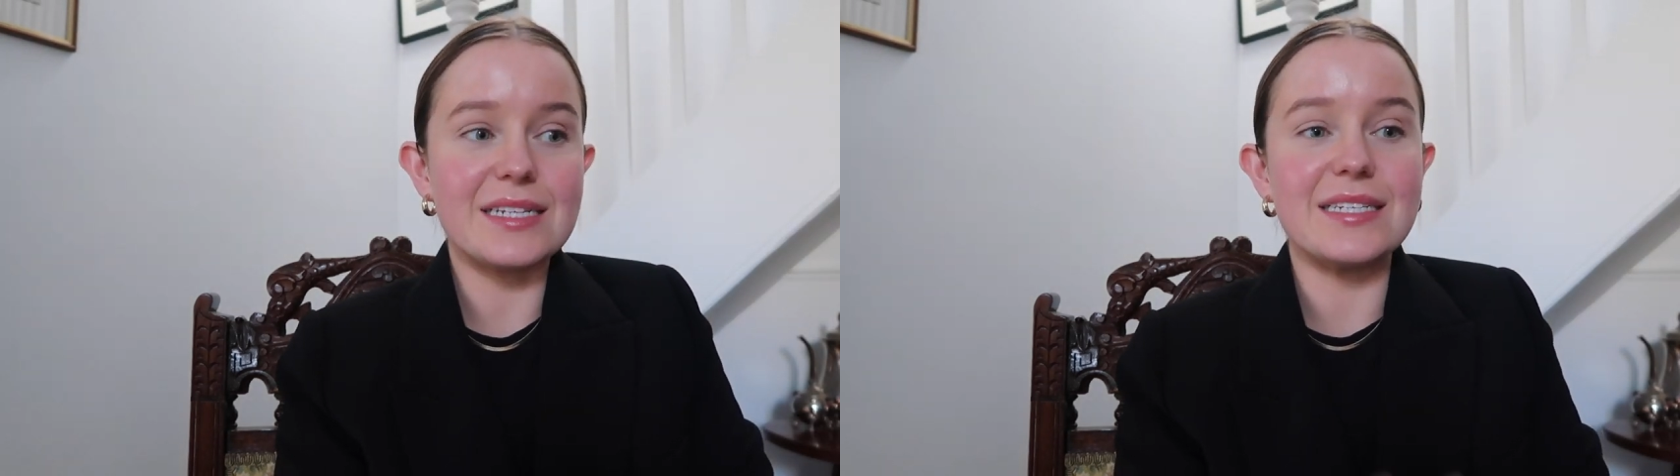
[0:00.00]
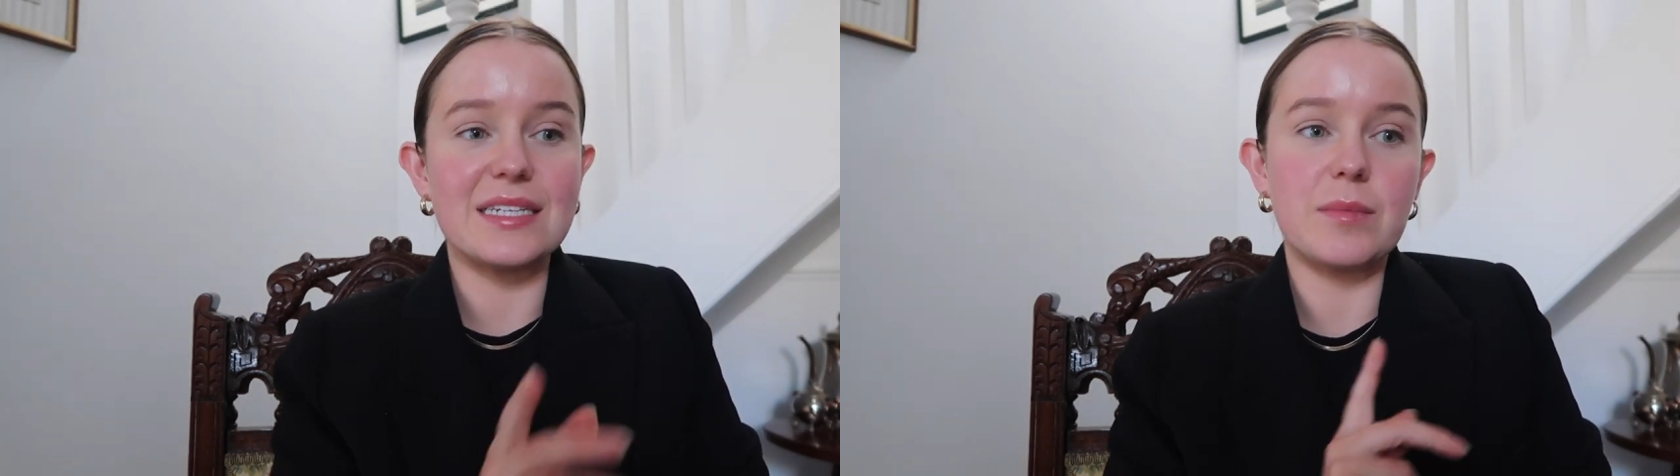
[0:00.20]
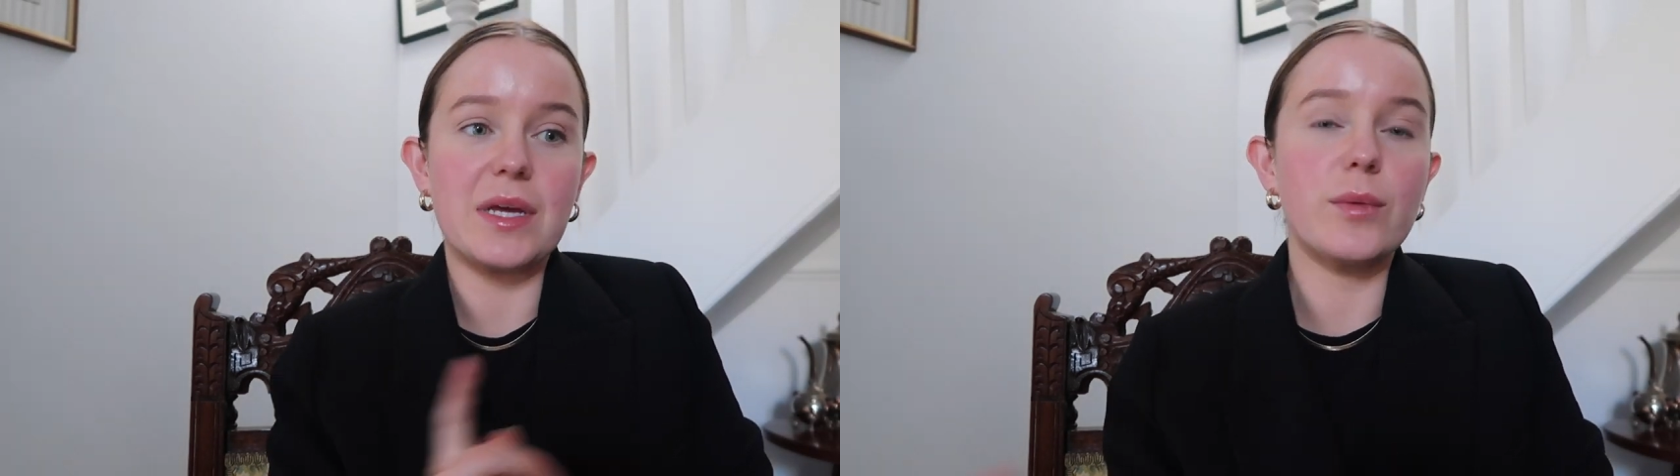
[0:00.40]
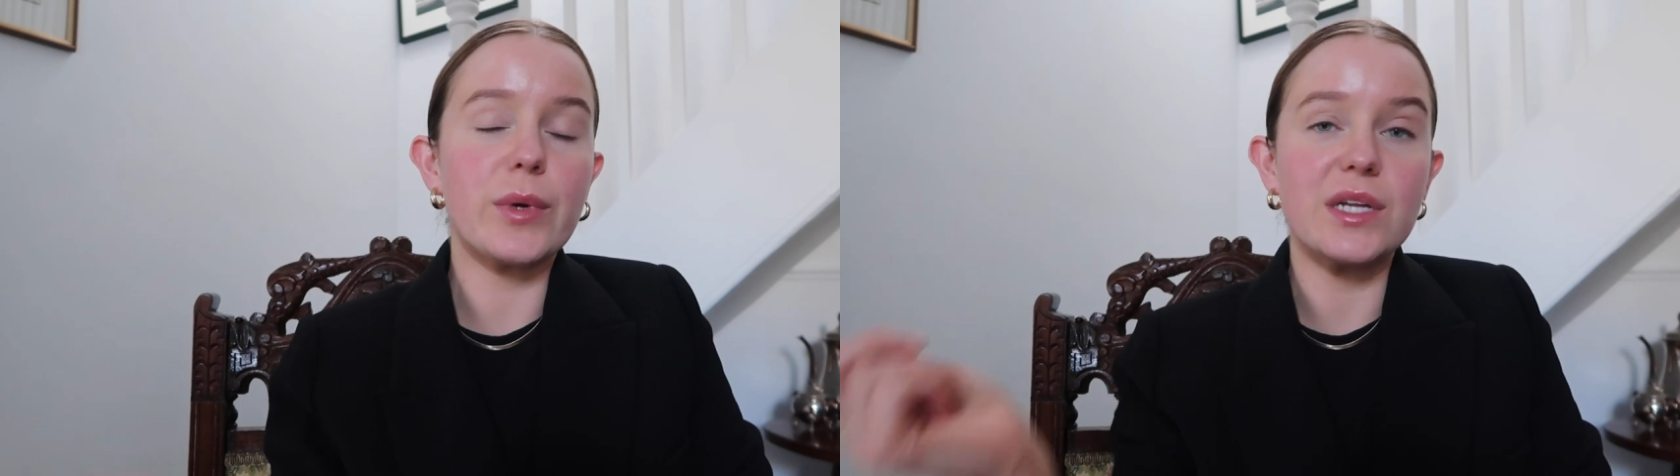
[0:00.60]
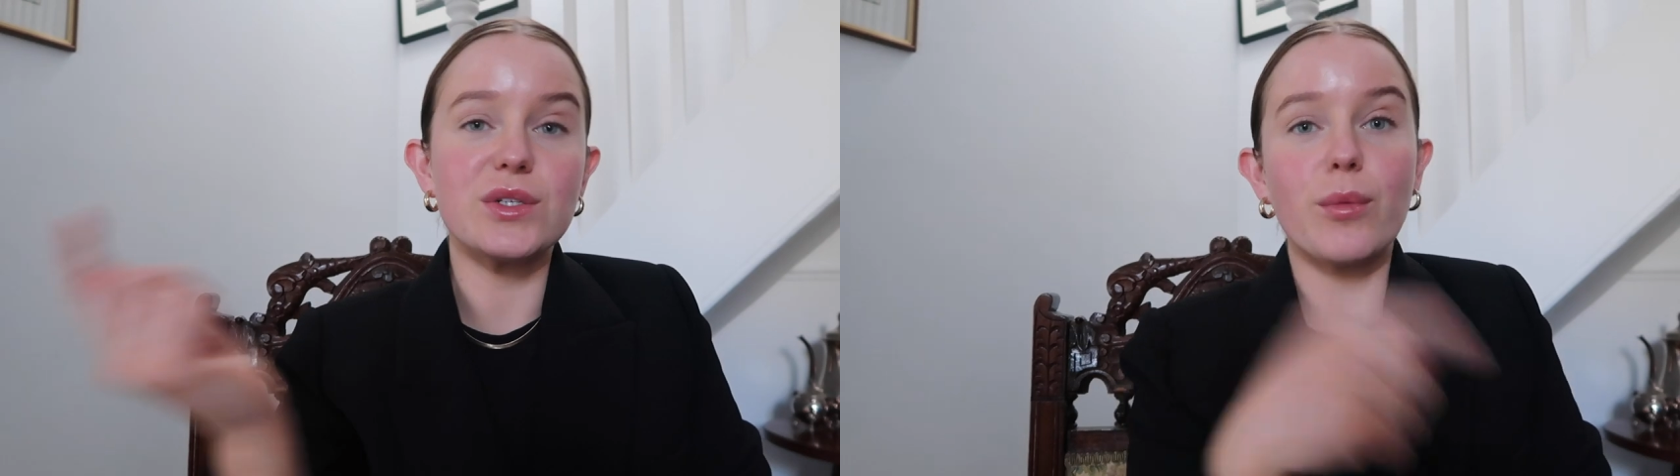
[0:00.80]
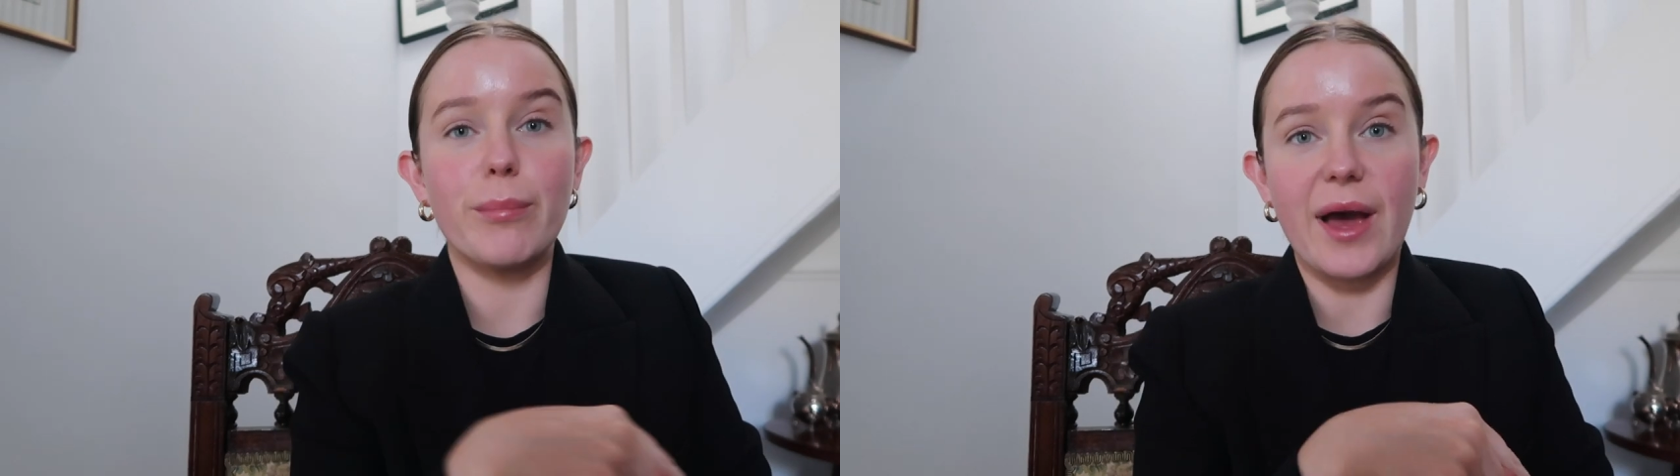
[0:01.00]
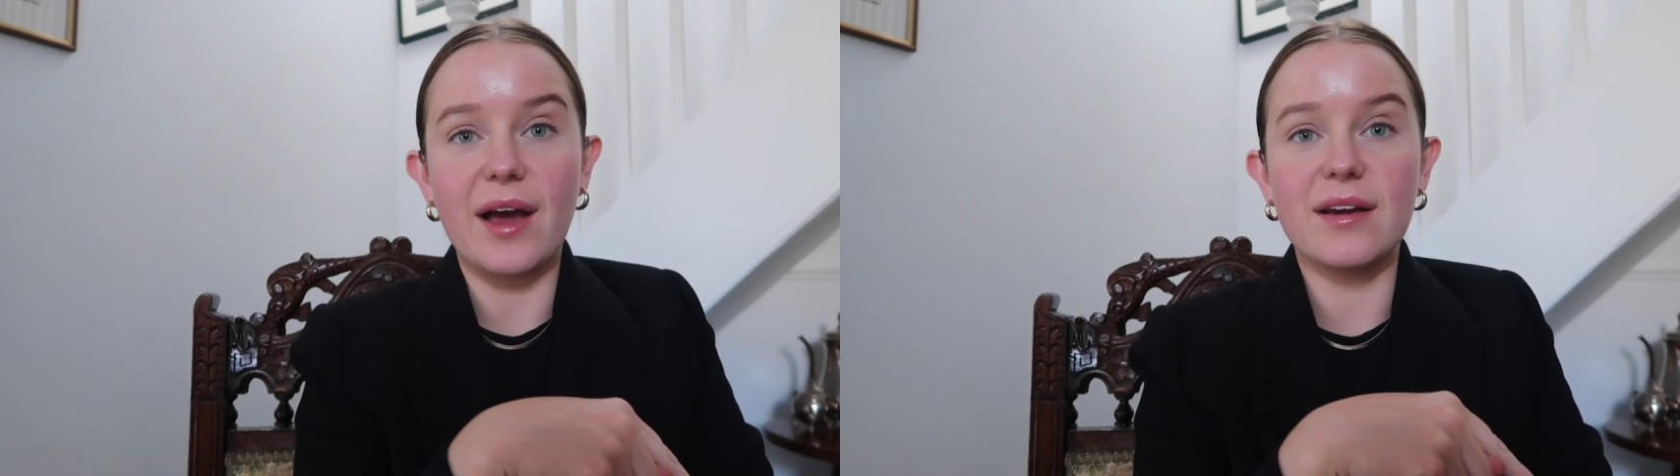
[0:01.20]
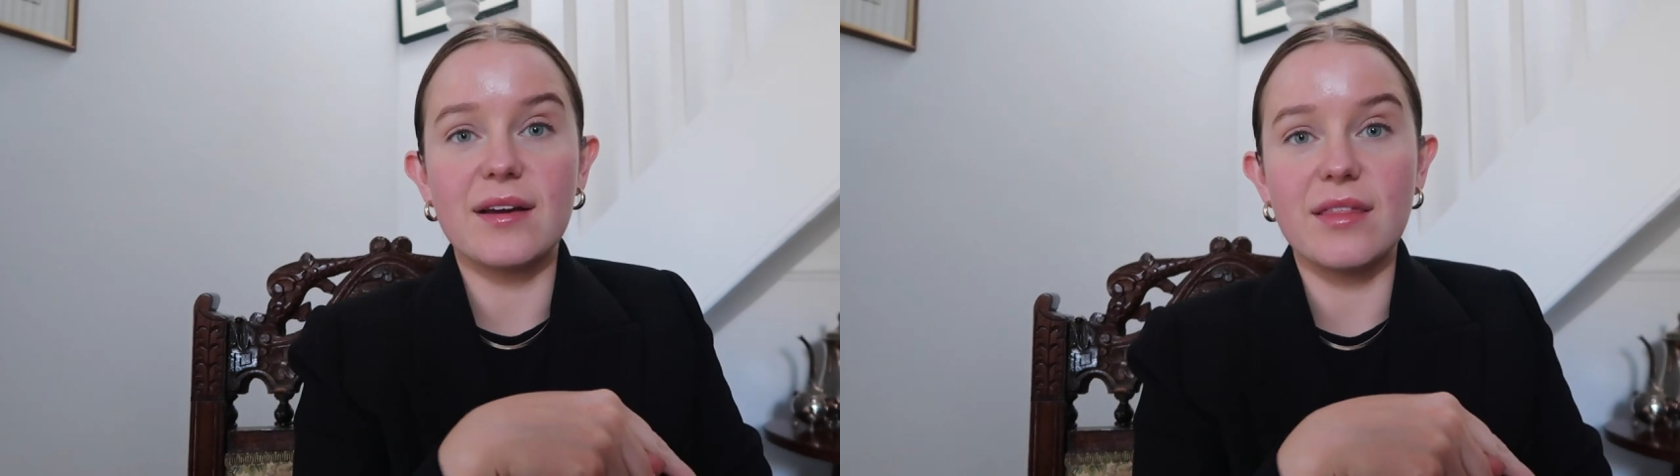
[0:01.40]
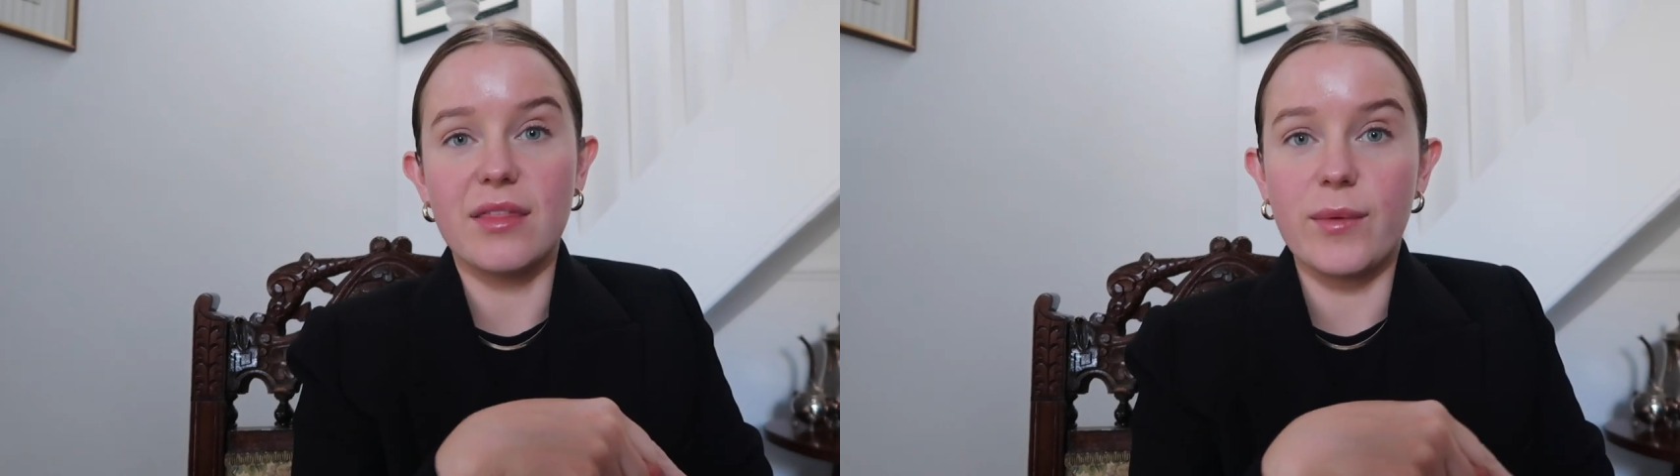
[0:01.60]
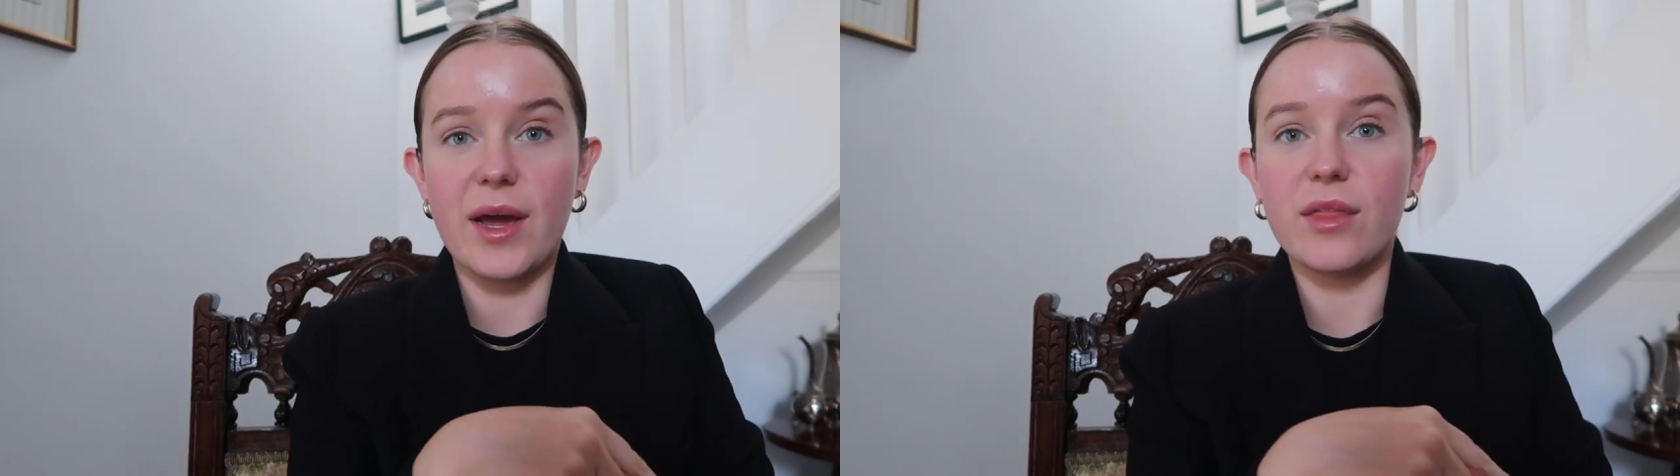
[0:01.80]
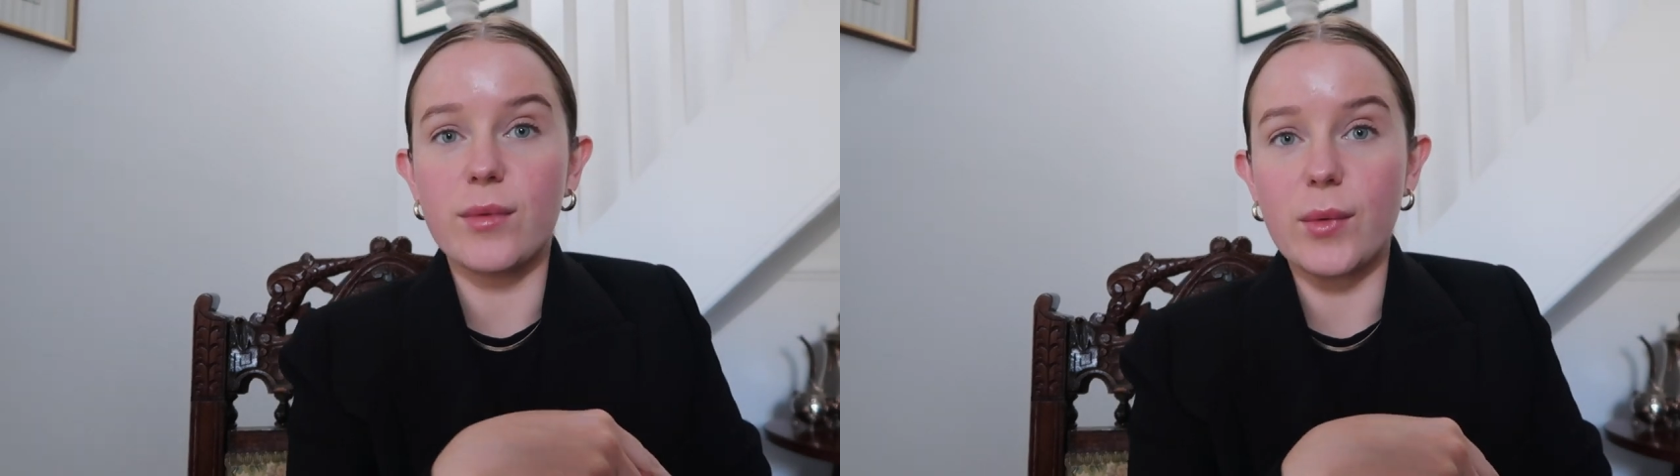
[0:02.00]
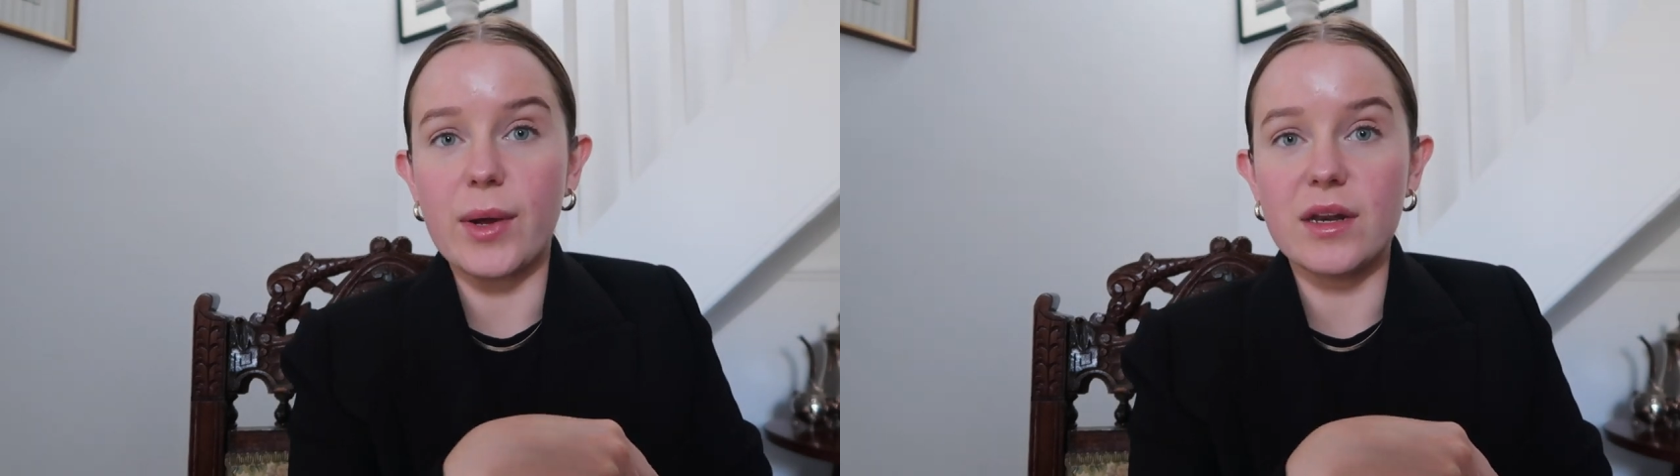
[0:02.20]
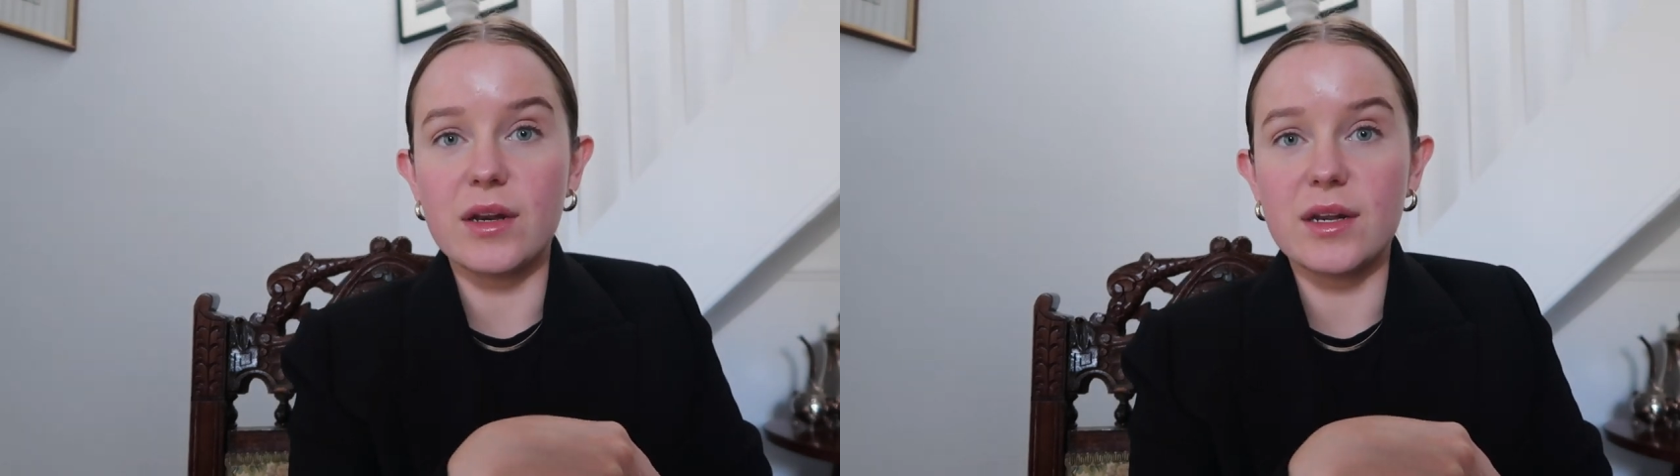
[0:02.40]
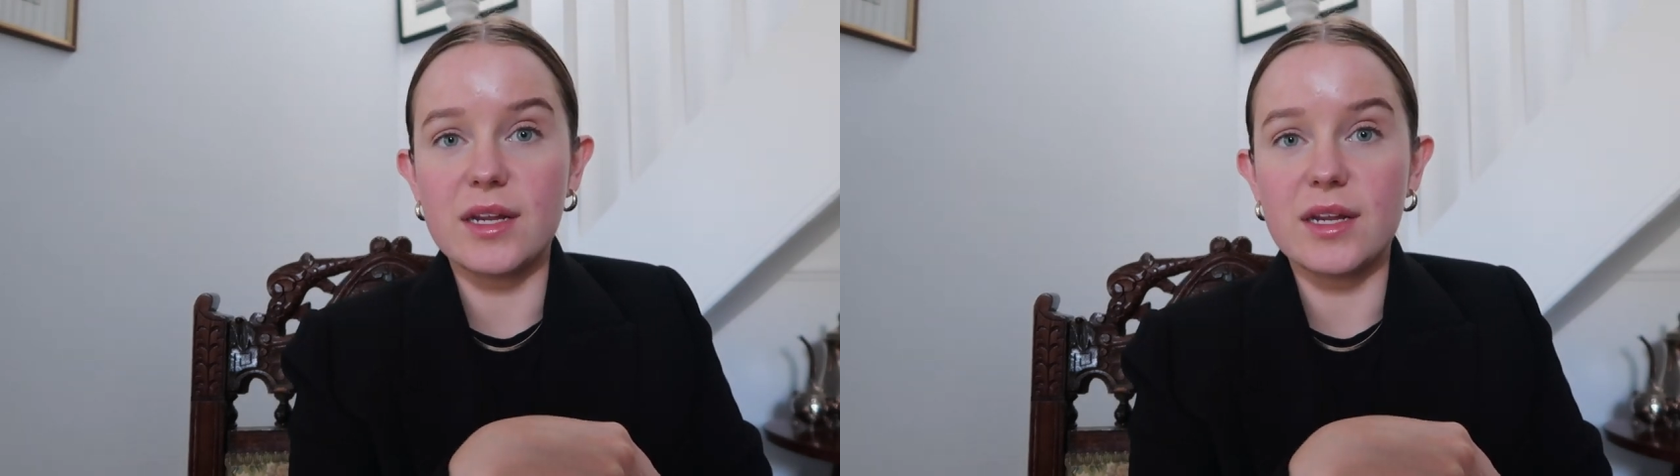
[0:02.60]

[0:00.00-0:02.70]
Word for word: It did mean that we had to go back the way that we went